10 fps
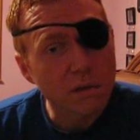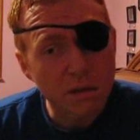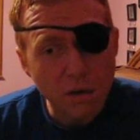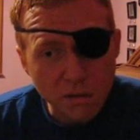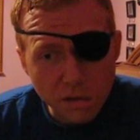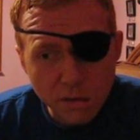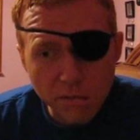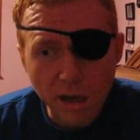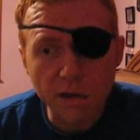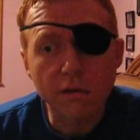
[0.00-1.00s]
talk to your
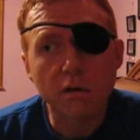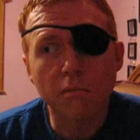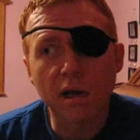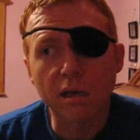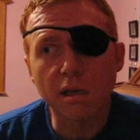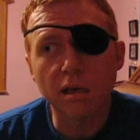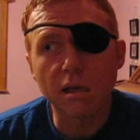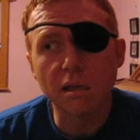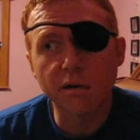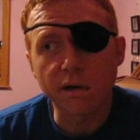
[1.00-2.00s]
doctor about
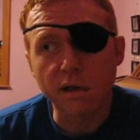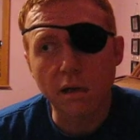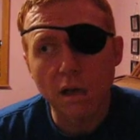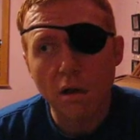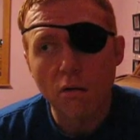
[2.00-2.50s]
getting Lyrica